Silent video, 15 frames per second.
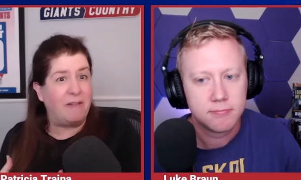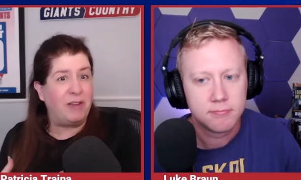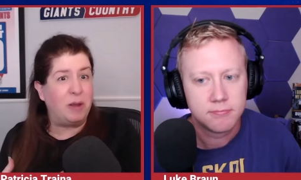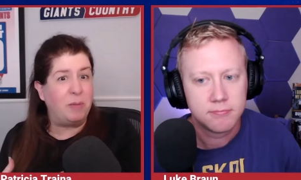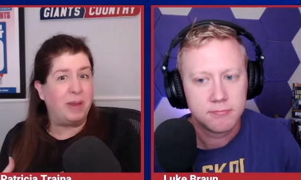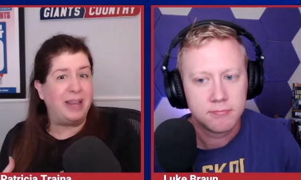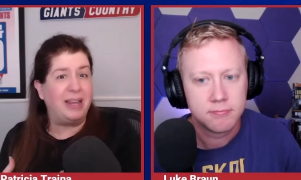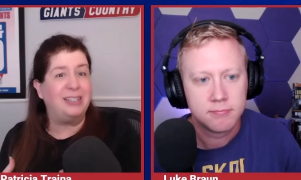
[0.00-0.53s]
Speaker 1: a few
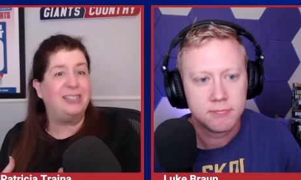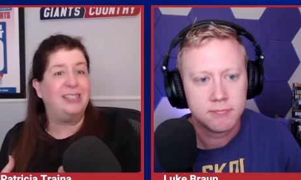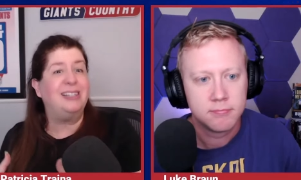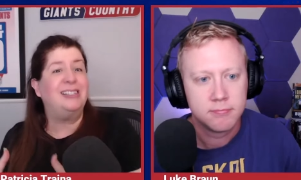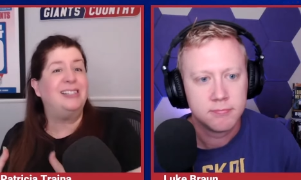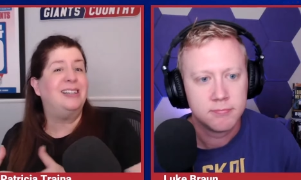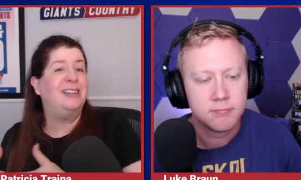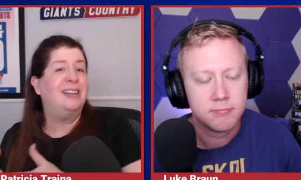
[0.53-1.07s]

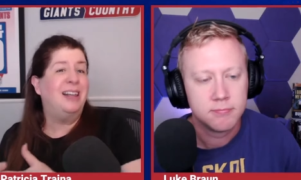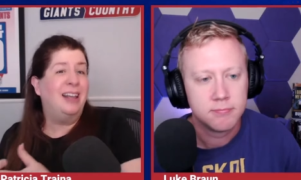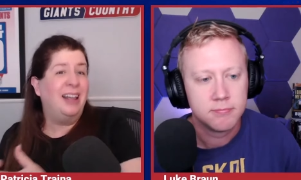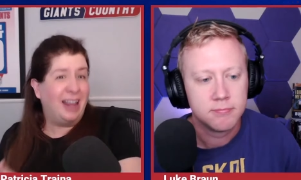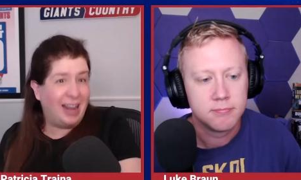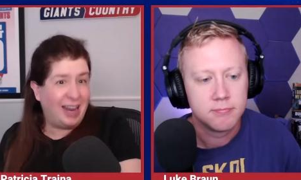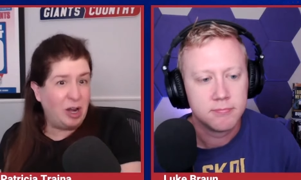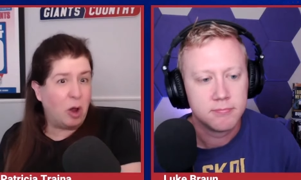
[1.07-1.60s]
pieces, and
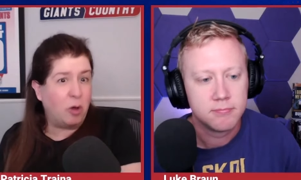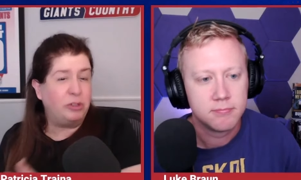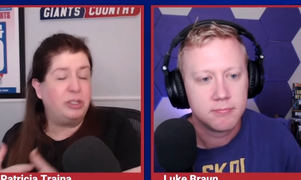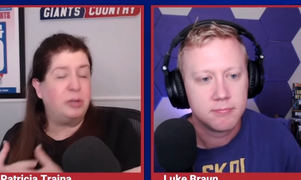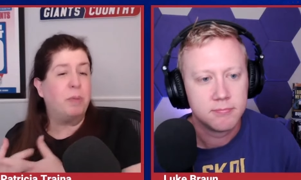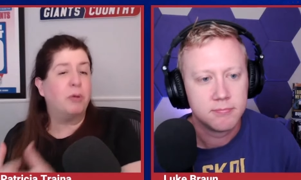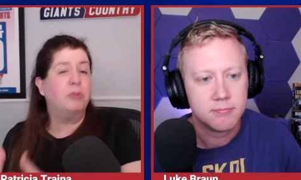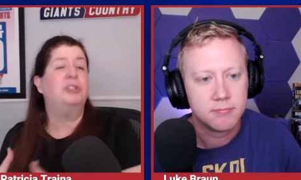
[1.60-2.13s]
he knows
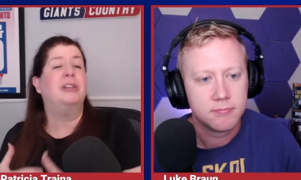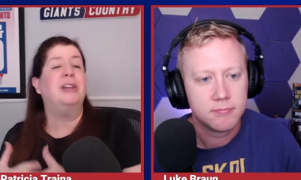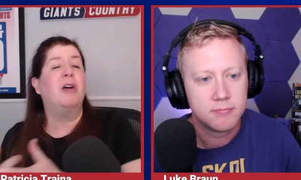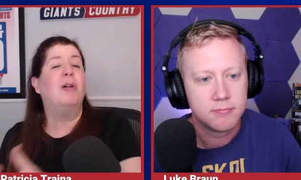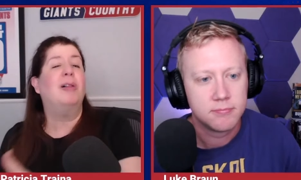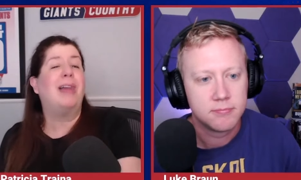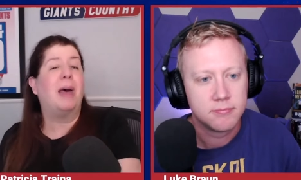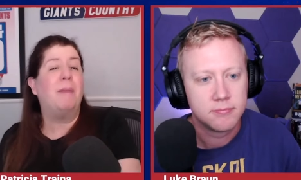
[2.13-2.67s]
the
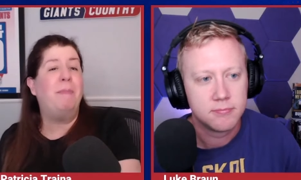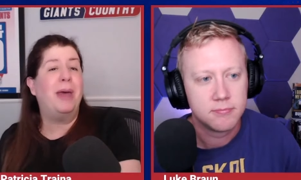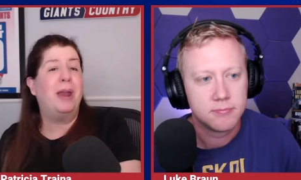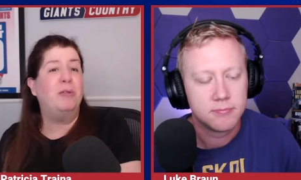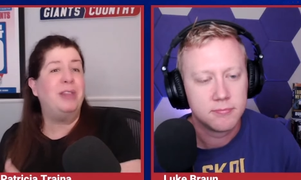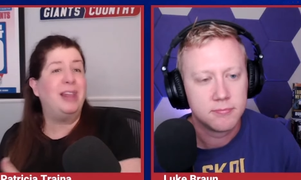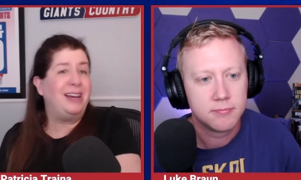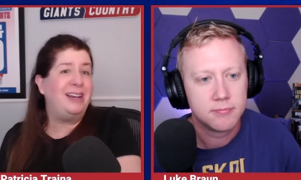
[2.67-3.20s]
personnel a lot
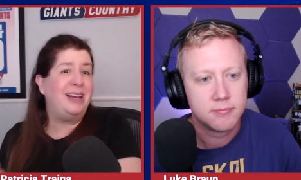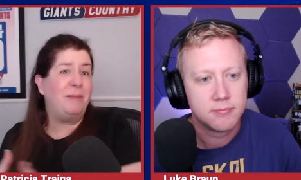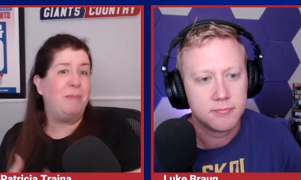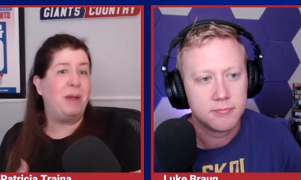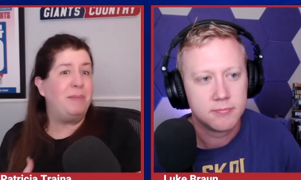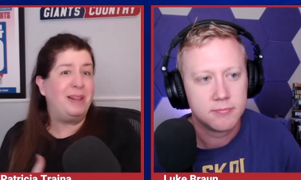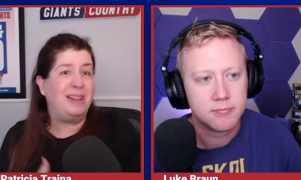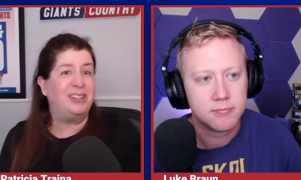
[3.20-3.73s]
better than he did
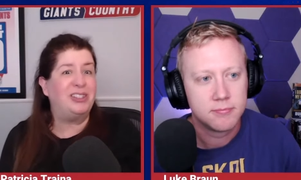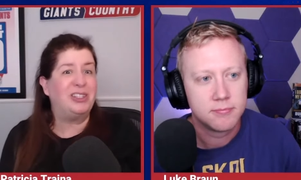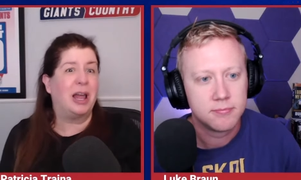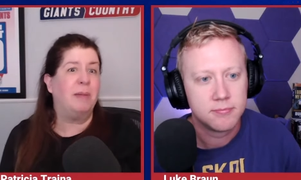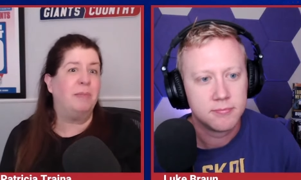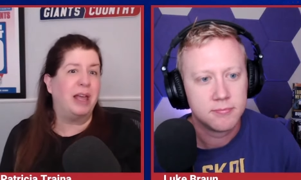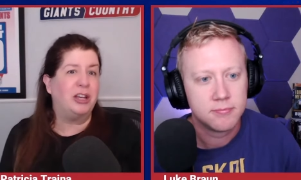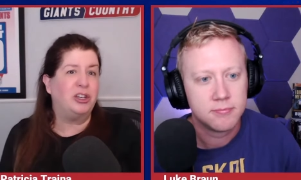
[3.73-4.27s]
maybe this
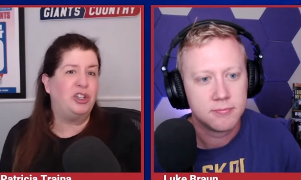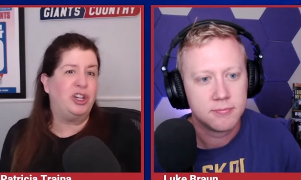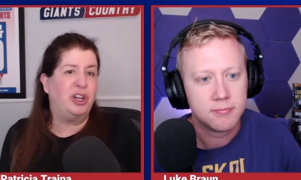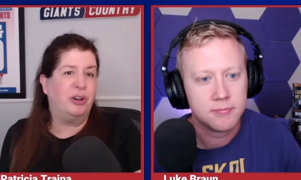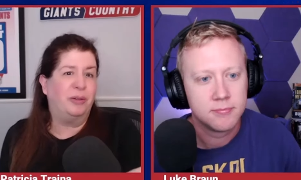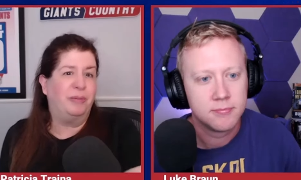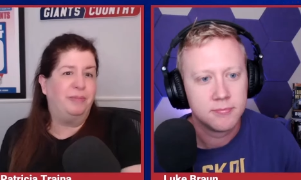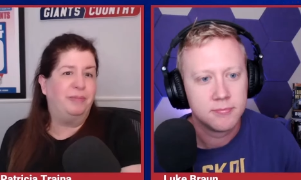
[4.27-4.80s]
time last
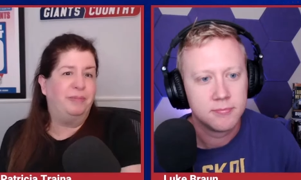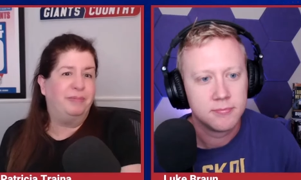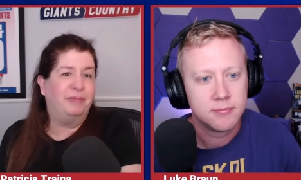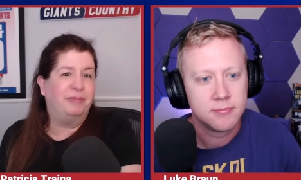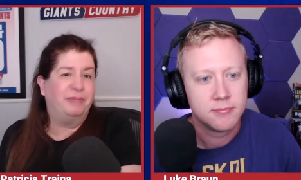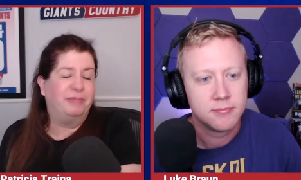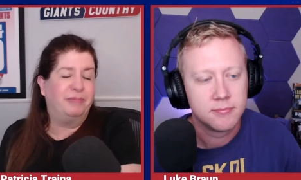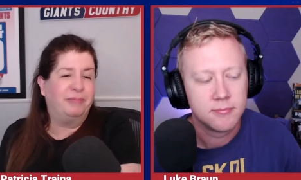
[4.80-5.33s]
year?
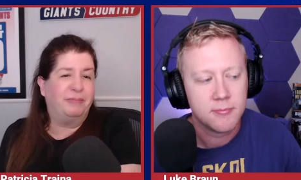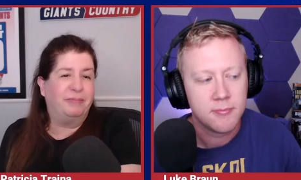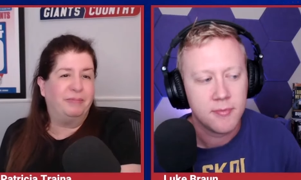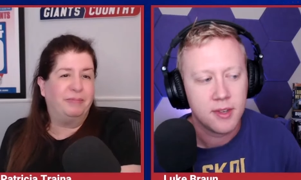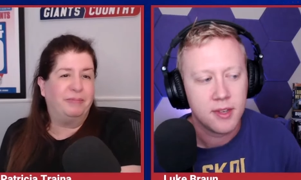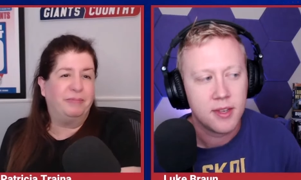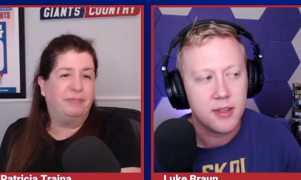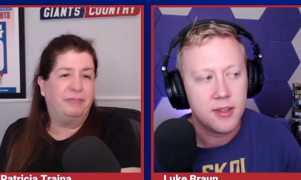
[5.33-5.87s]

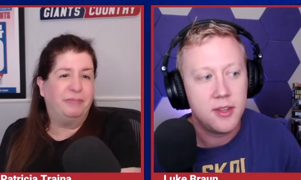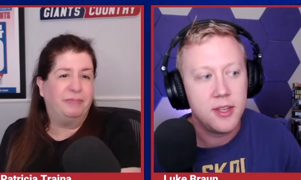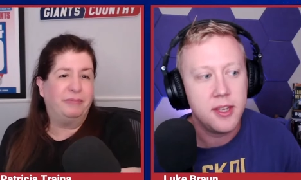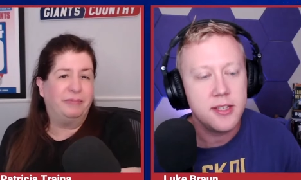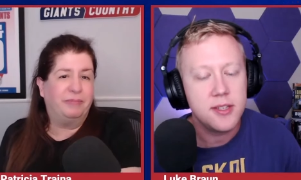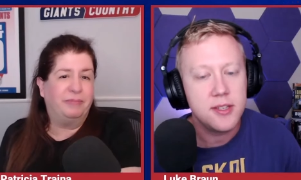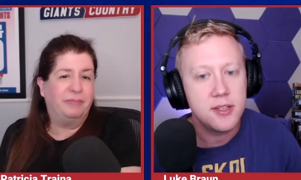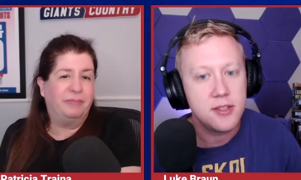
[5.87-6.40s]

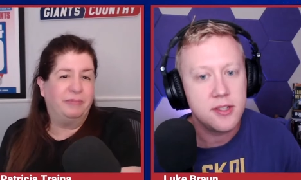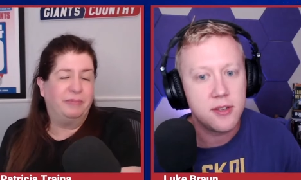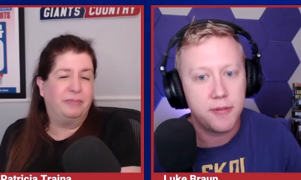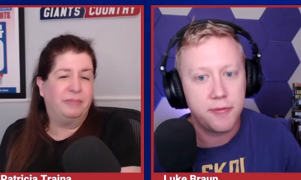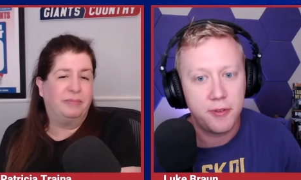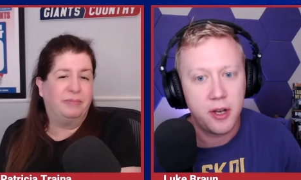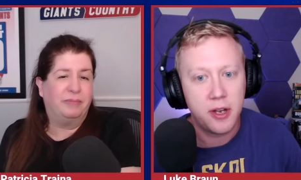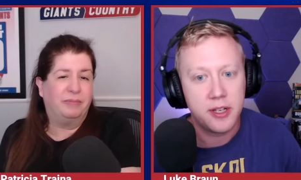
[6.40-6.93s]
Speaker 2: This is the
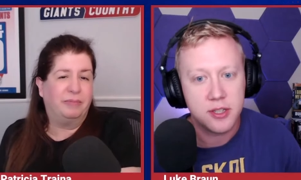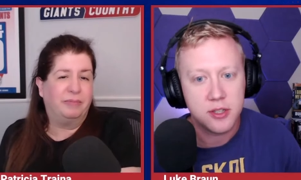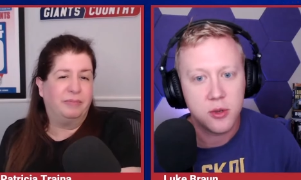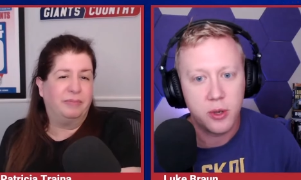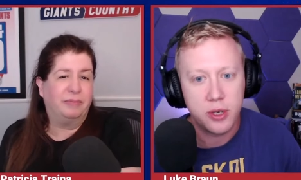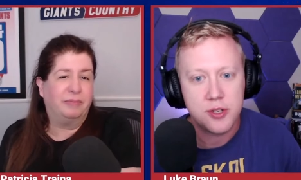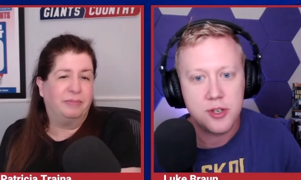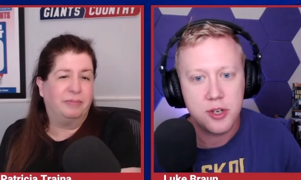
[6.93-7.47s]
funnest
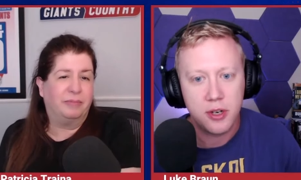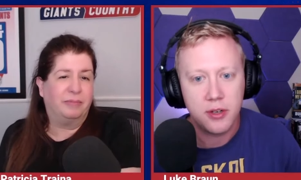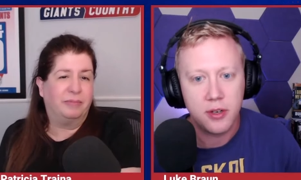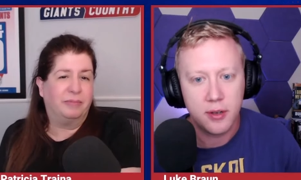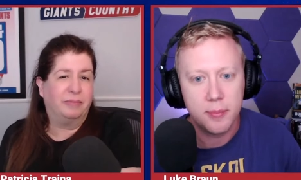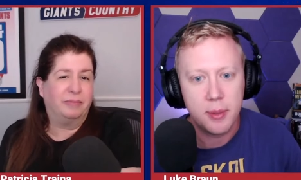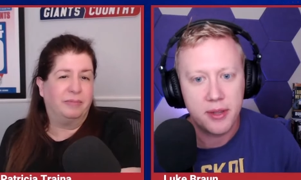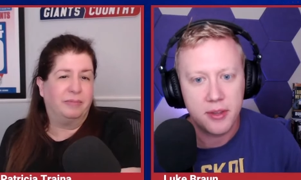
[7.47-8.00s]
question
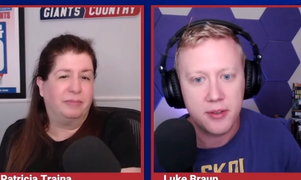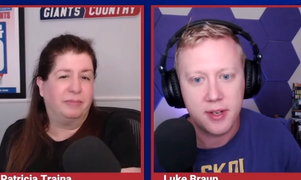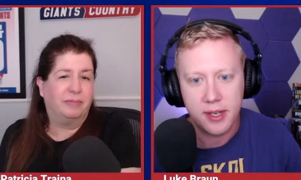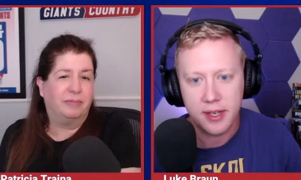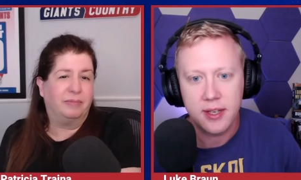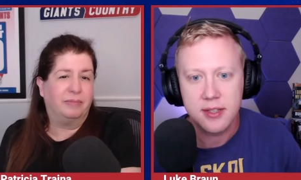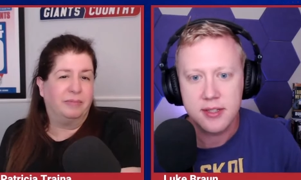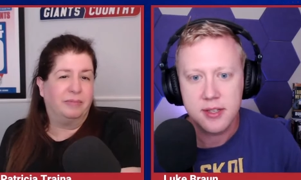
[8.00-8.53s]
about the
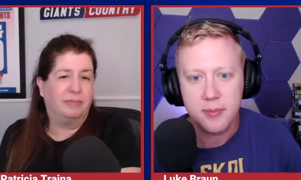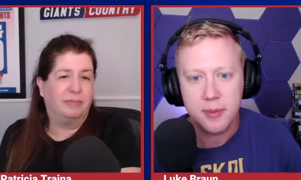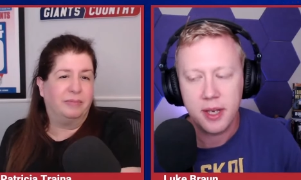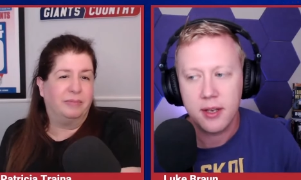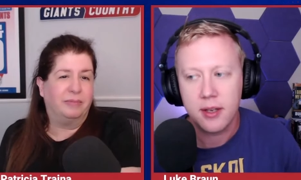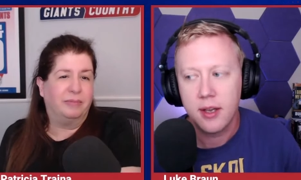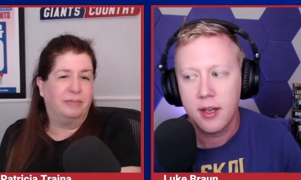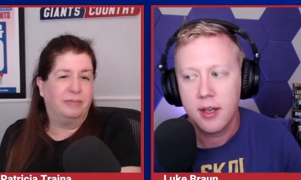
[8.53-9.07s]
Vikings to me,
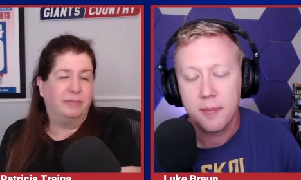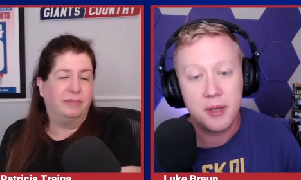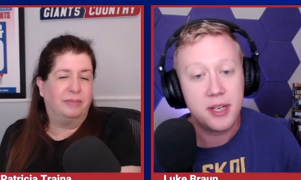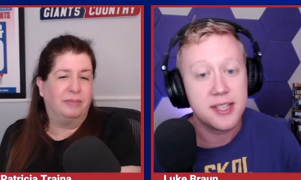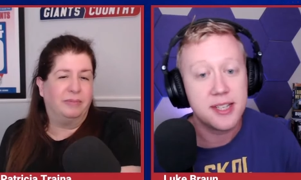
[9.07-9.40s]
because